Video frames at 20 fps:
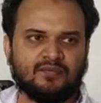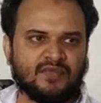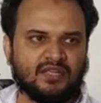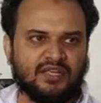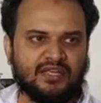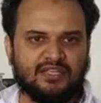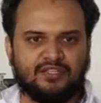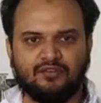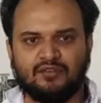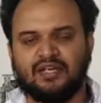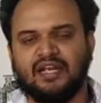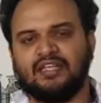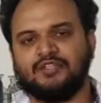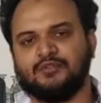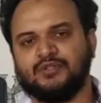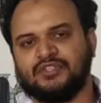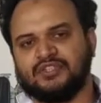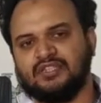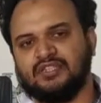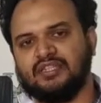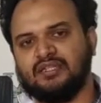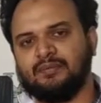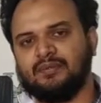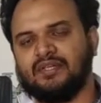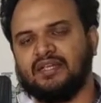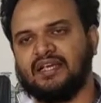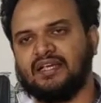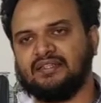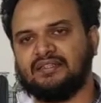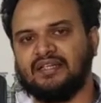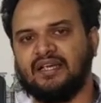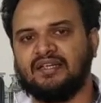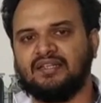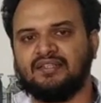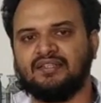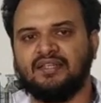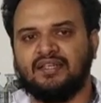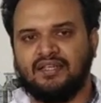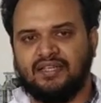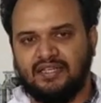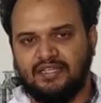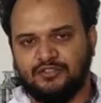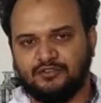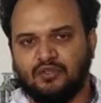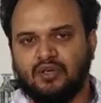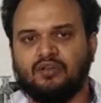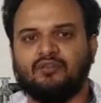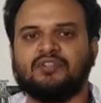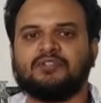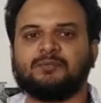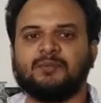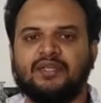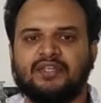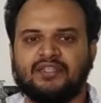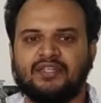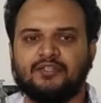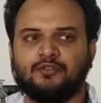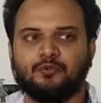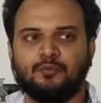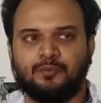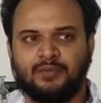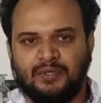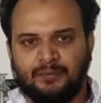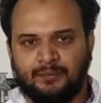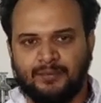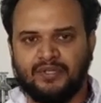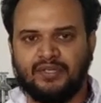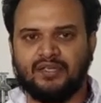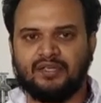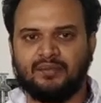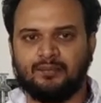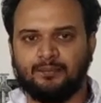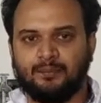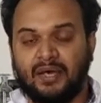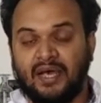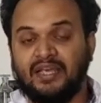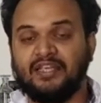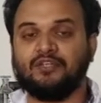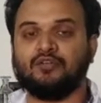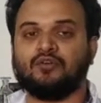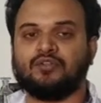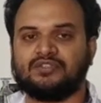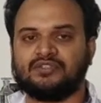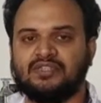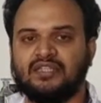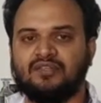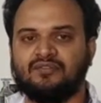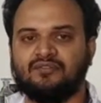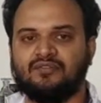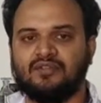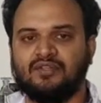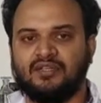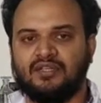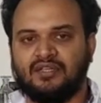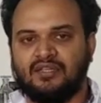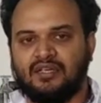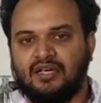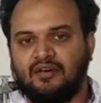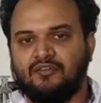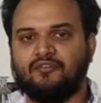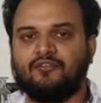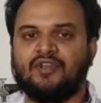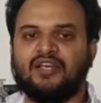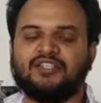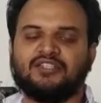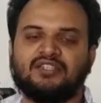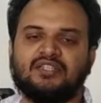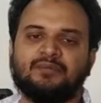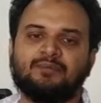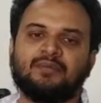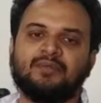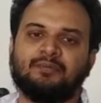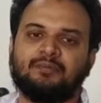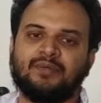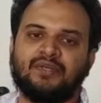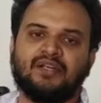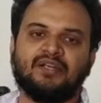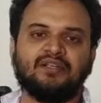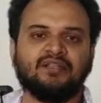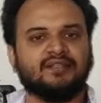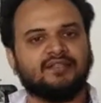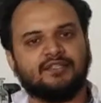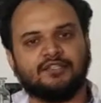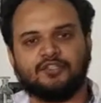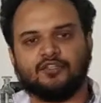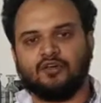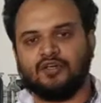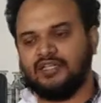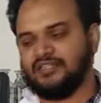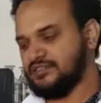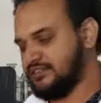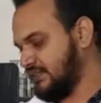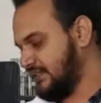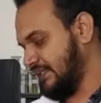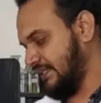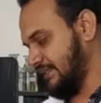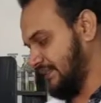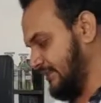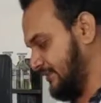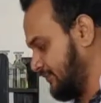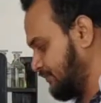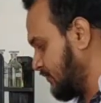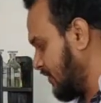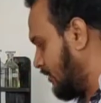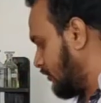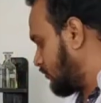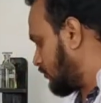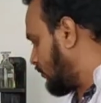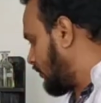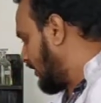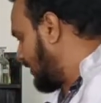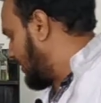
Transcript: in your graduation level like that, it is always better to prepare by yourself a freshly prepared Tollen's reagent. So what